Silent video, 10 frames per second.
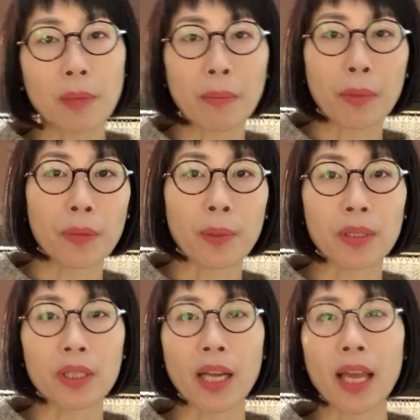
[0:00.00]
my
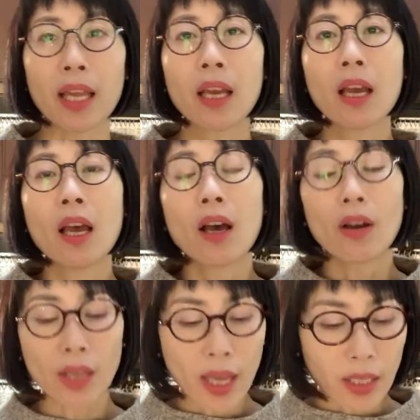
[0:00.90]
purpose today.
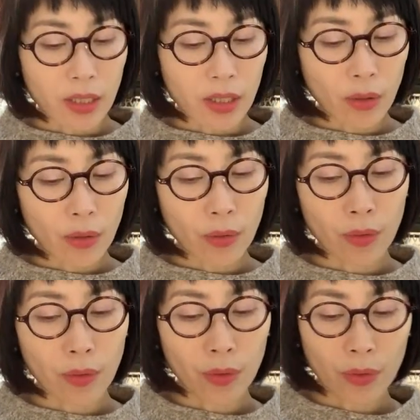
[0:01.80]
Okay,
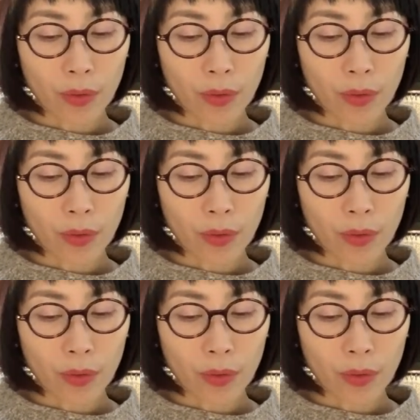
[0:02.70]
so